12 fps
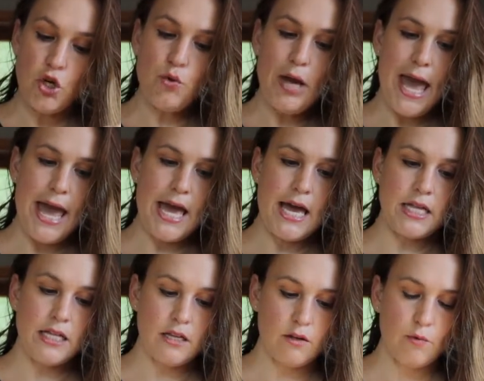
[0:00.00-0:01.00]
you
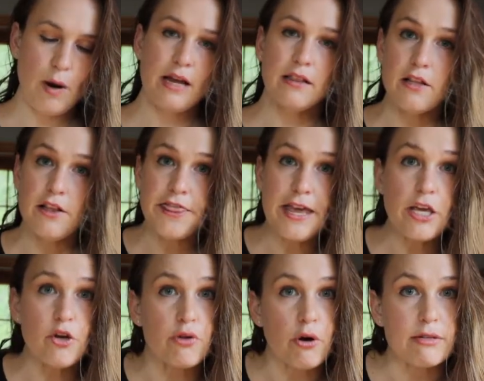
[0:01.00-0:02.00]
can write a little thank
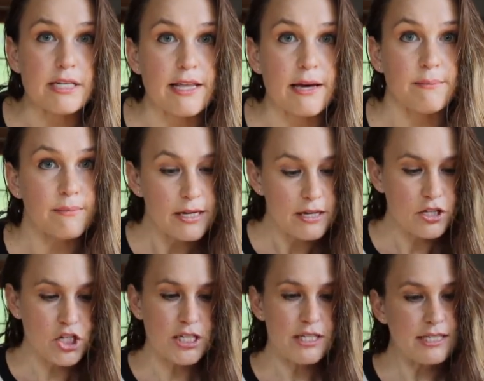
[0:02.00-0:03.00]
you note to them.
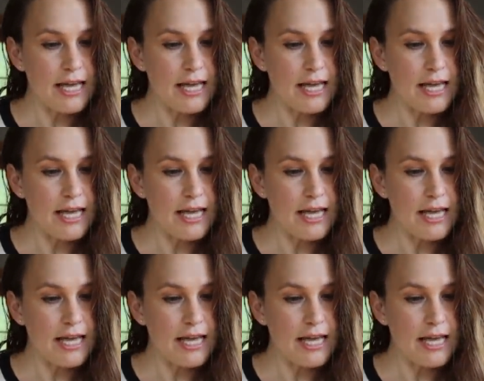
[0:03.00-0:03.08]
Just,